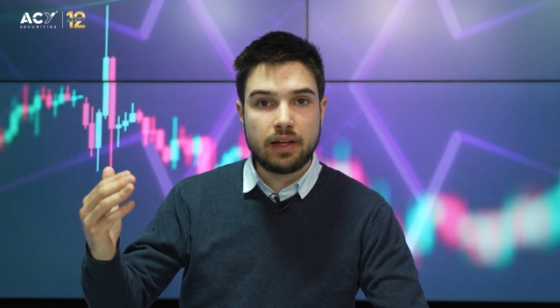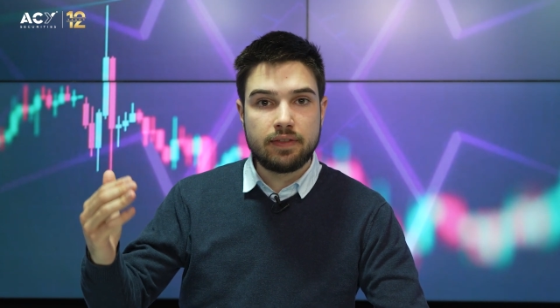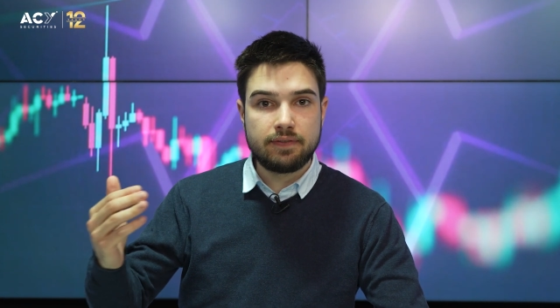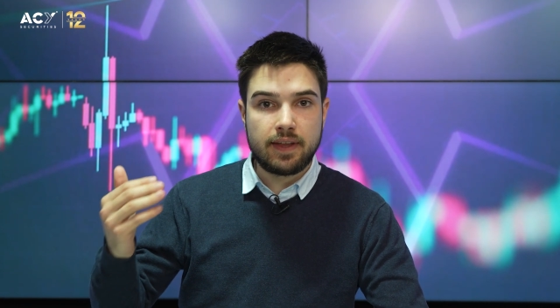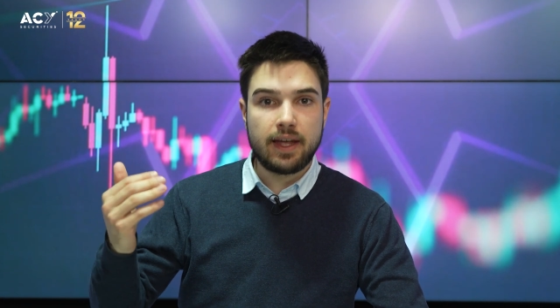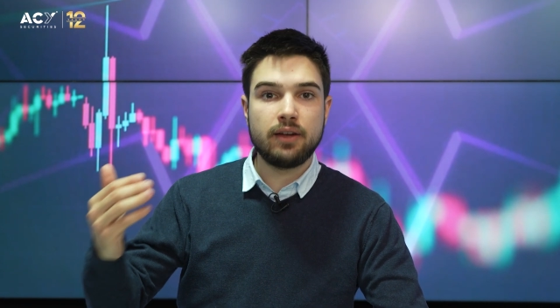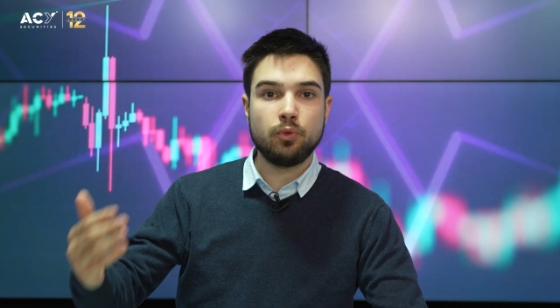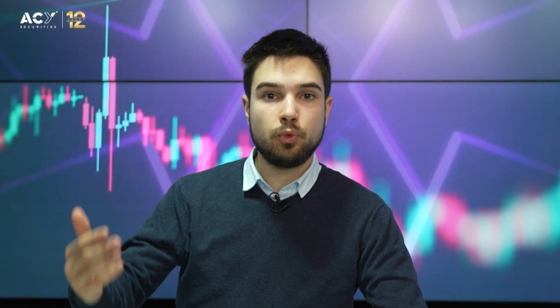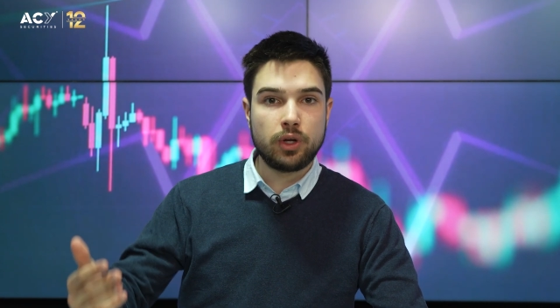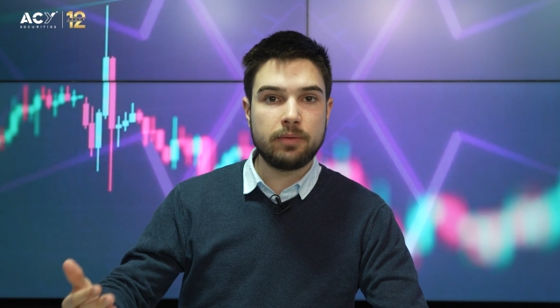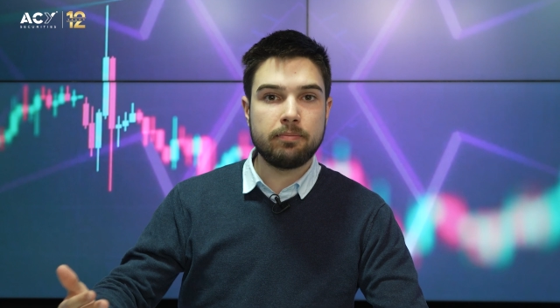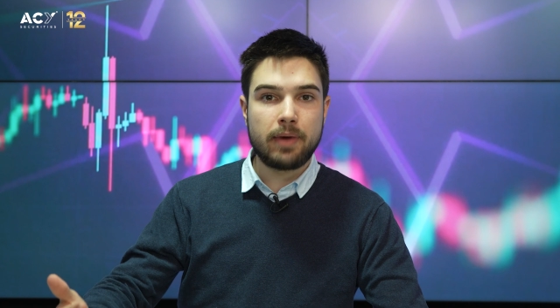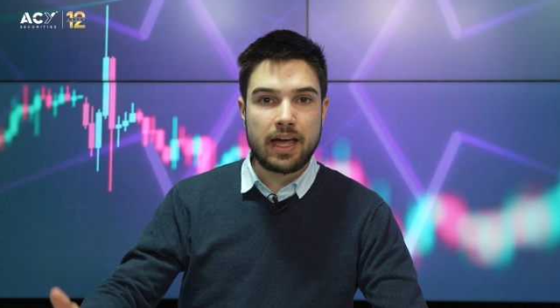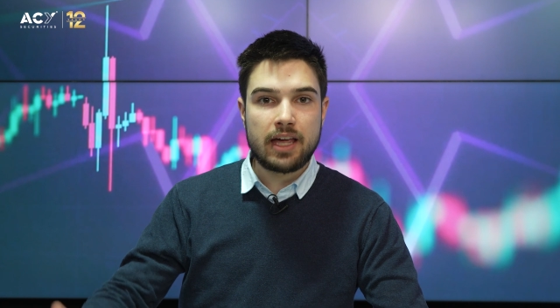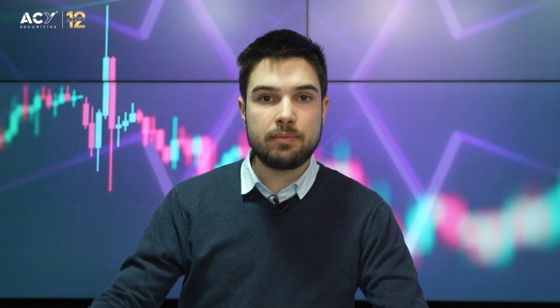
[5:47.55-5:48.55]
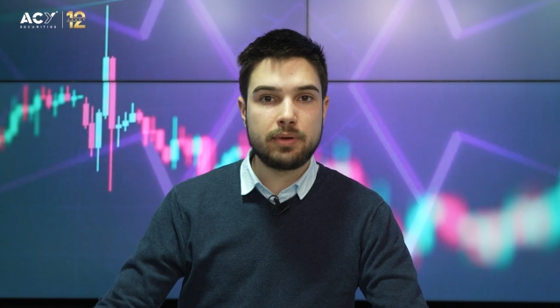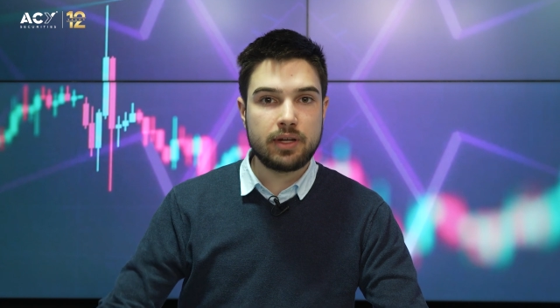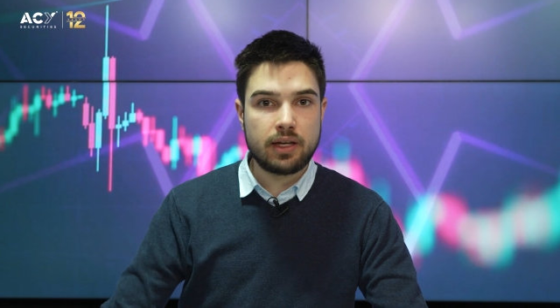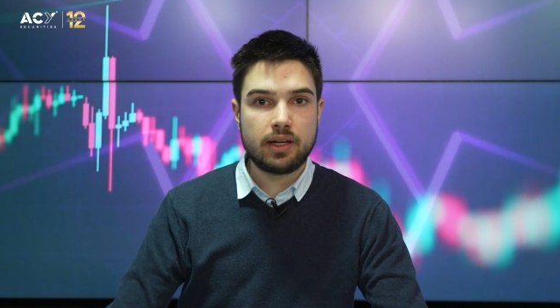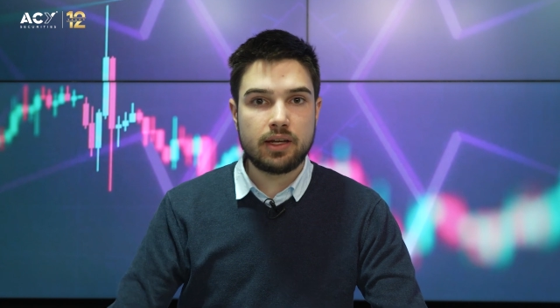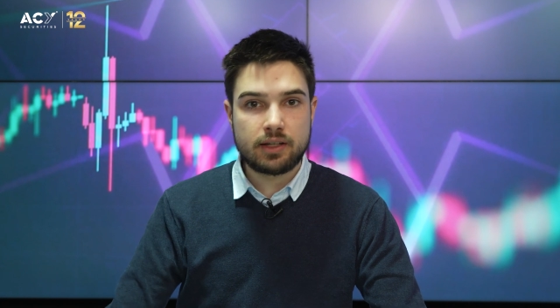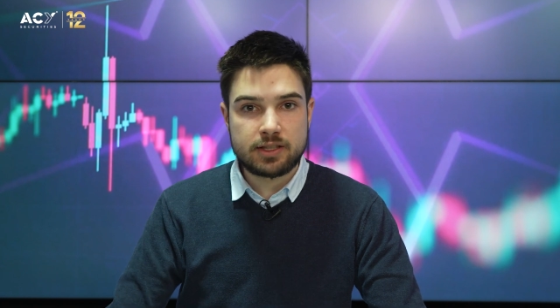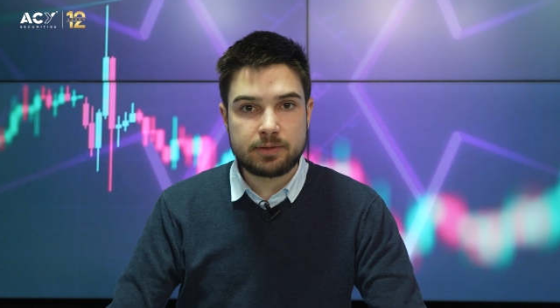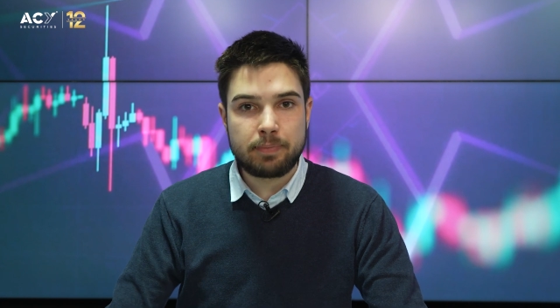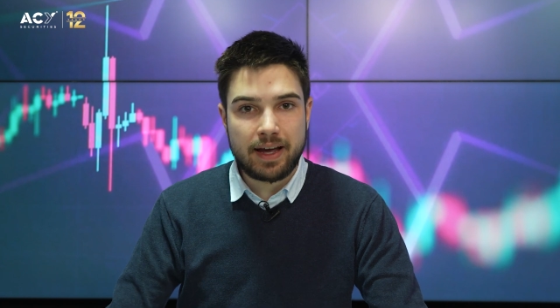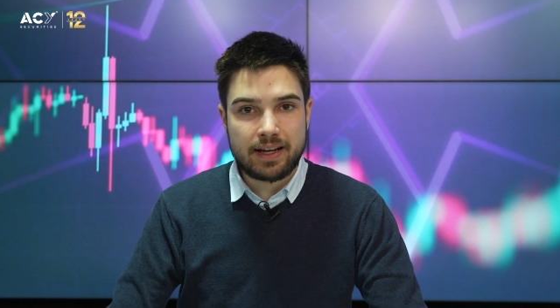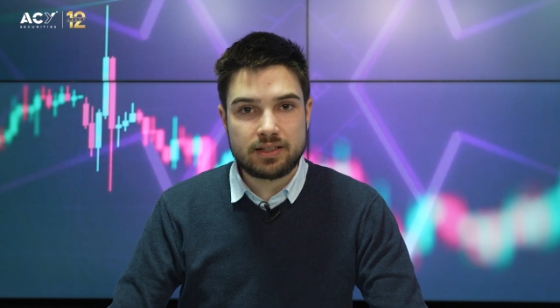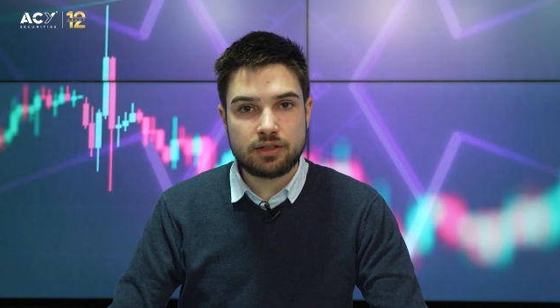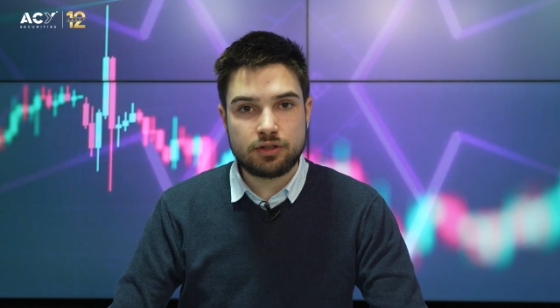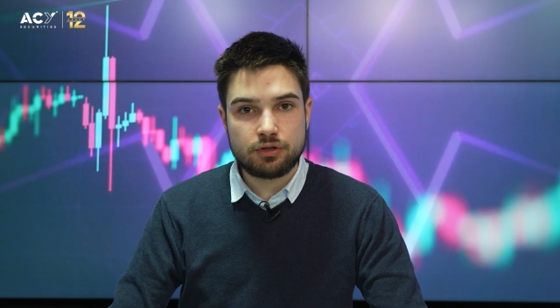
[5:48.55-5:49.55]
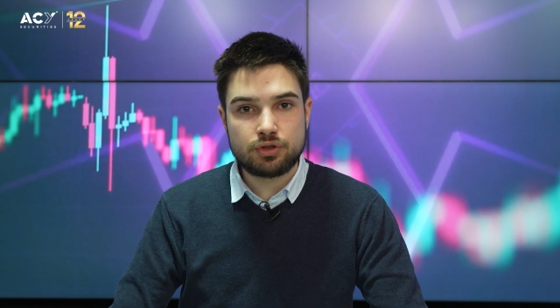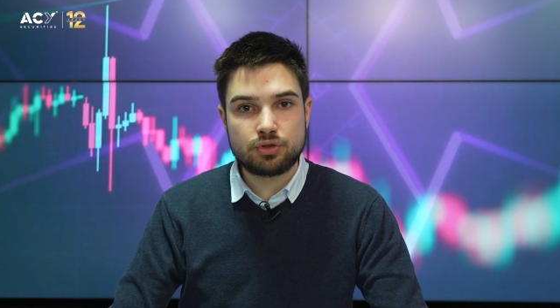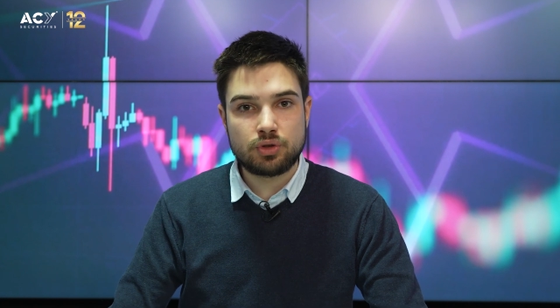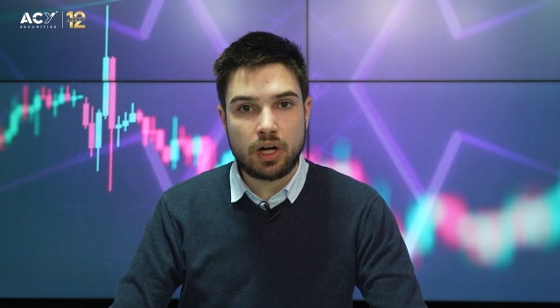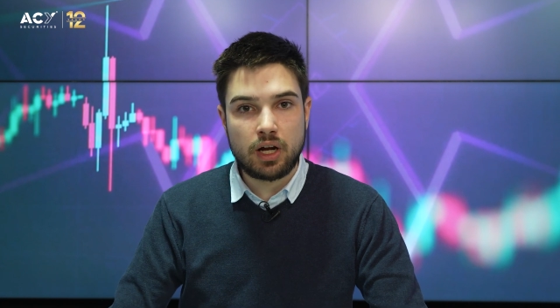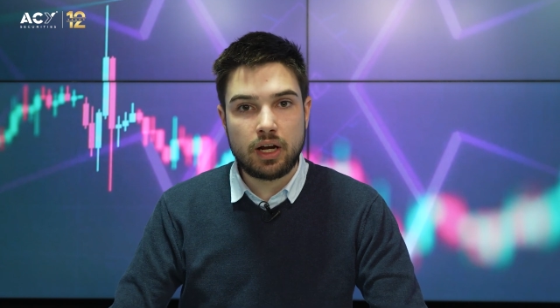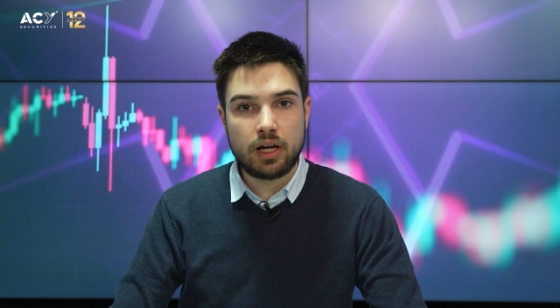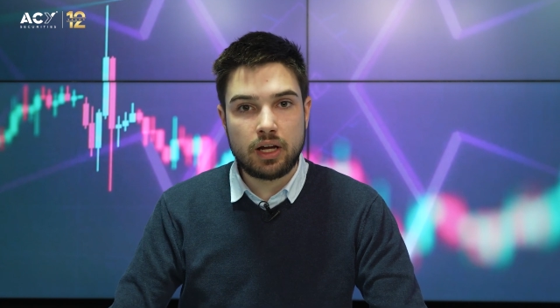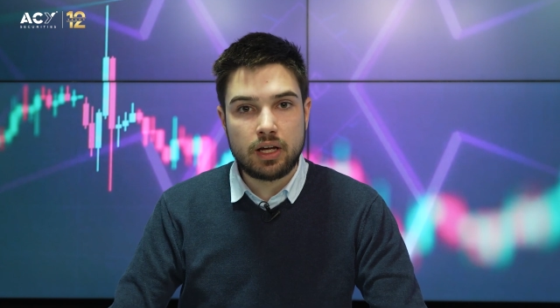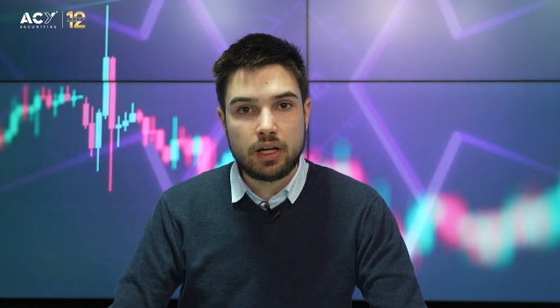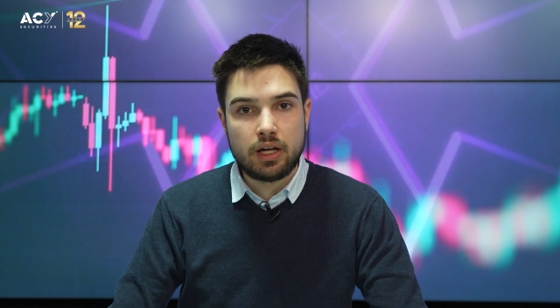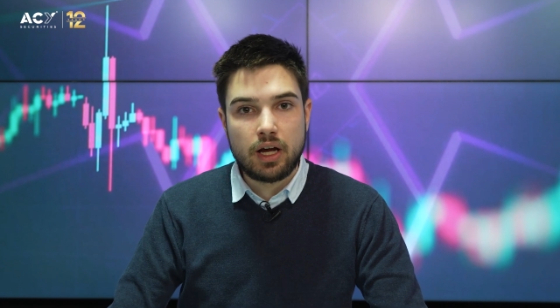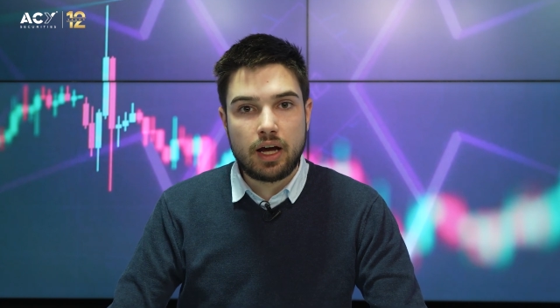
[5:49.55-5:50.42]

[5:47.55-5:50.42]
then we may be expecting Australia,